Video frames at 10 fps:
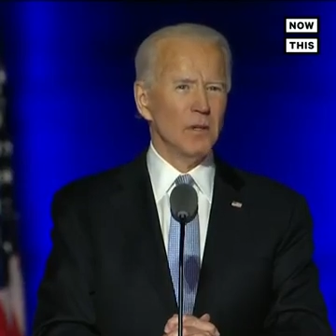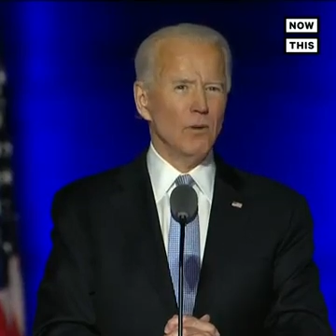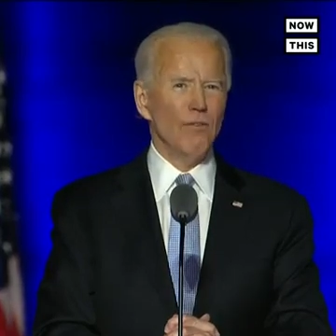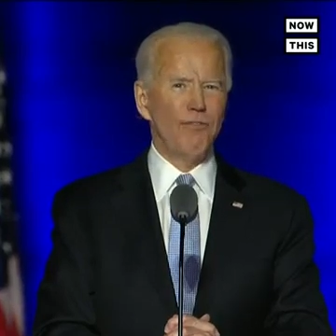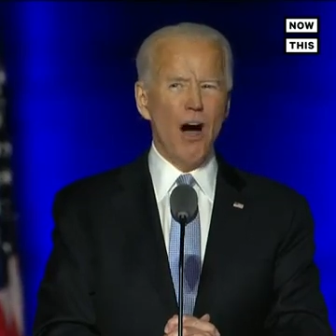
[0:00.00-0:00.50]

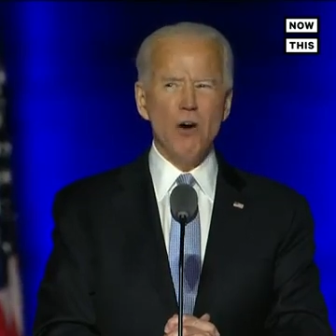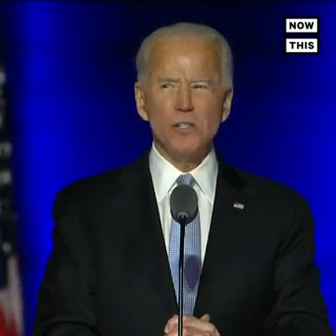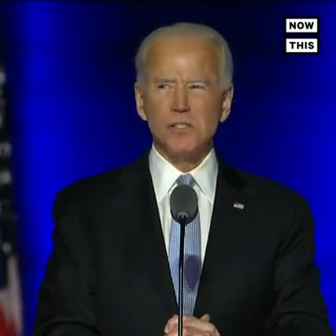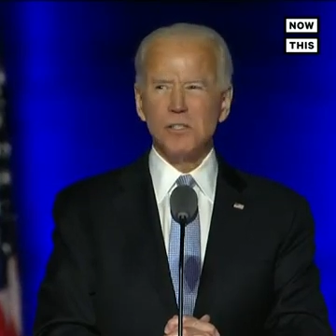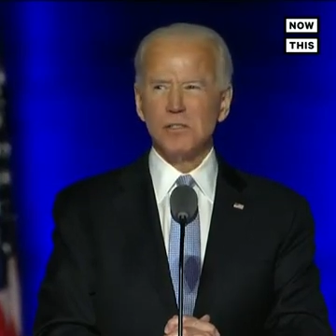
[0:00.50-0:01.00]
Well,
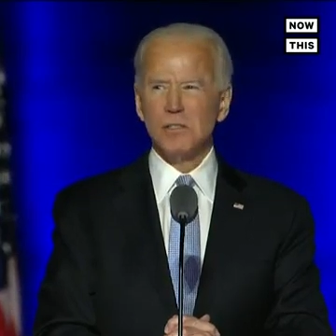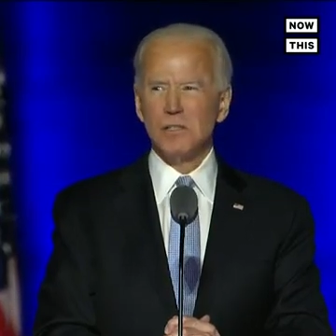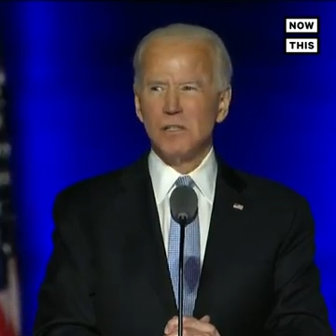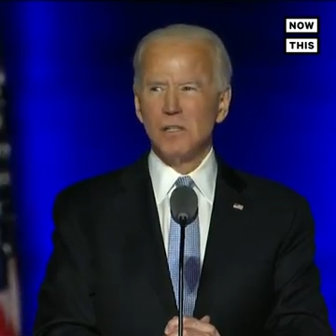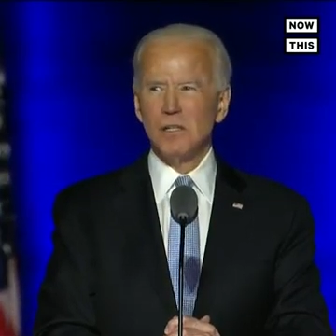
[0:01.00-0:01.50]
folks,
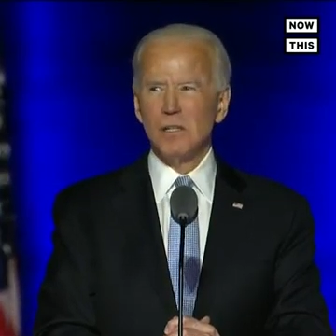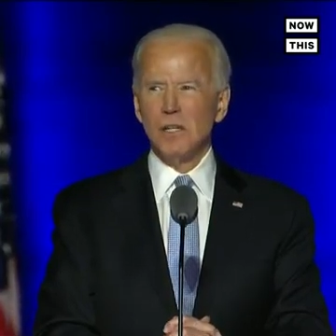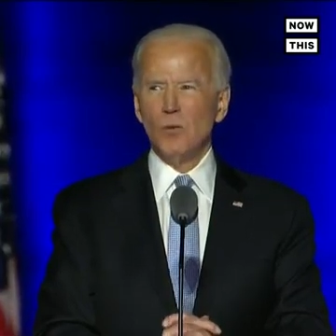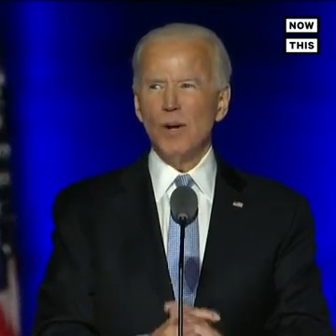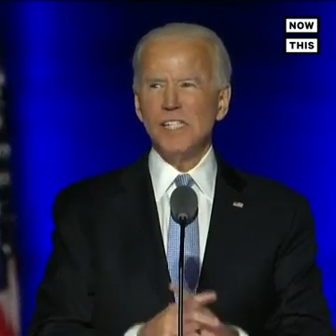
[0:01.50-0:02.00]

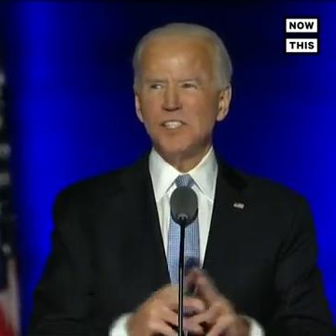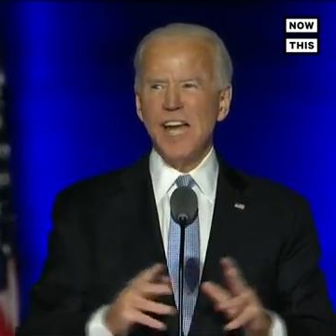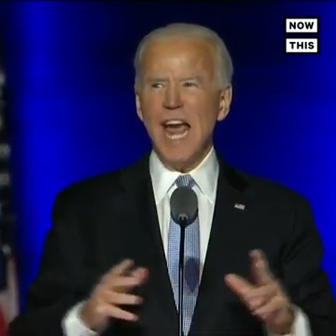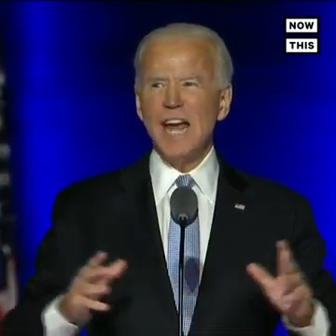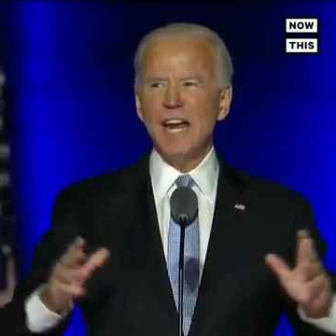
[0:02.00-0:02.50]
we
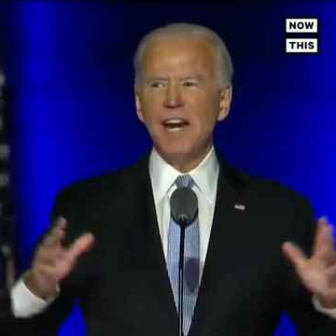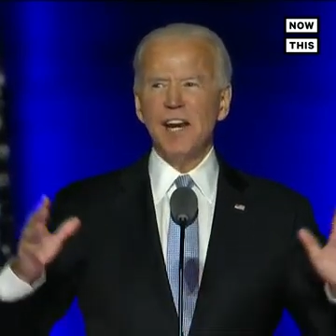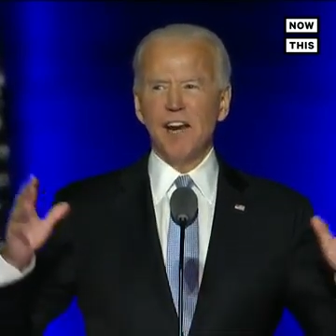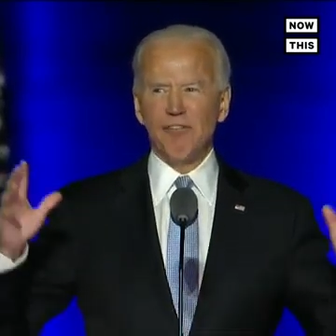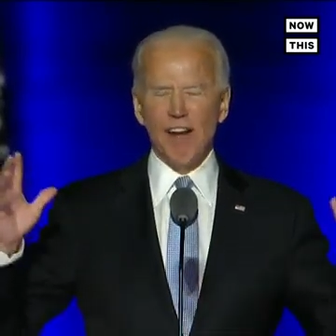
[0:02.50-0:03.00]
stand at
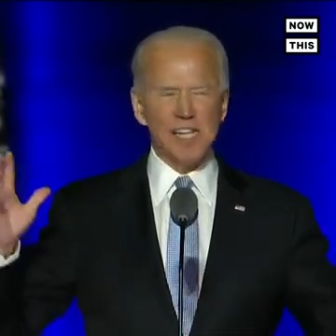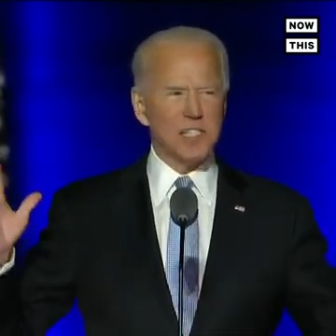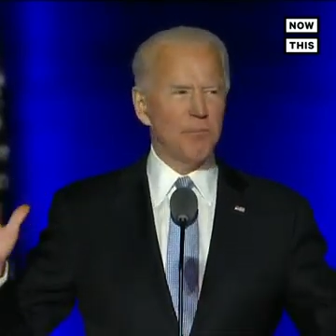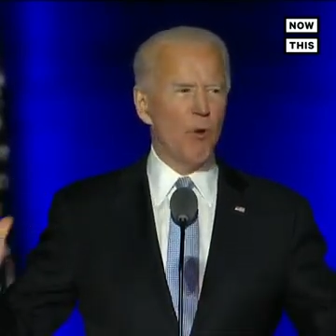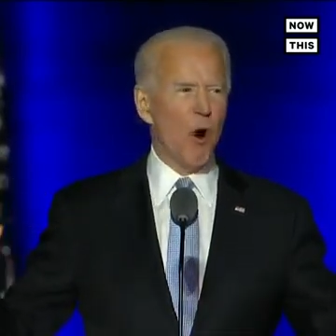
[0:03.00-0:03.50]
an
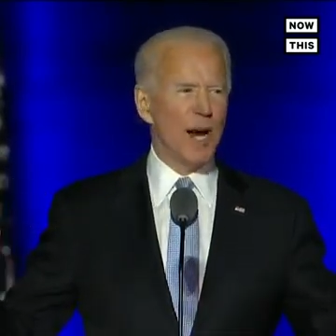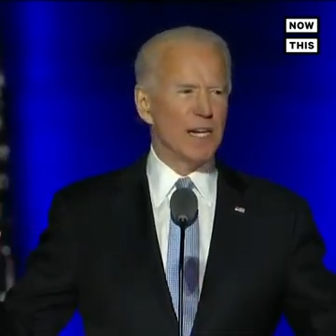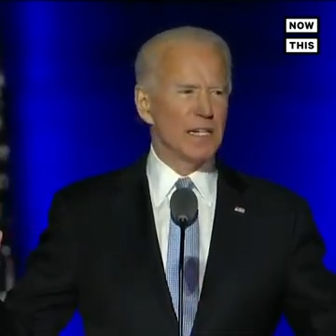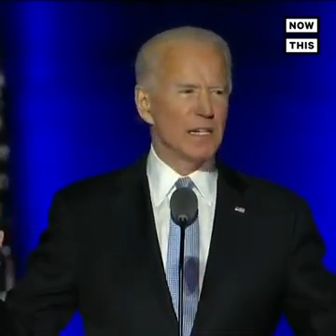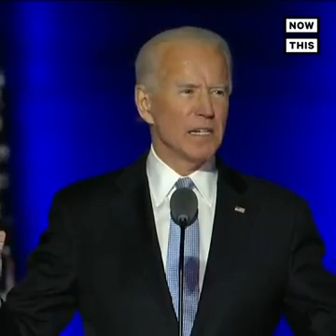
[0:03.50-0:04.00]
inflection point.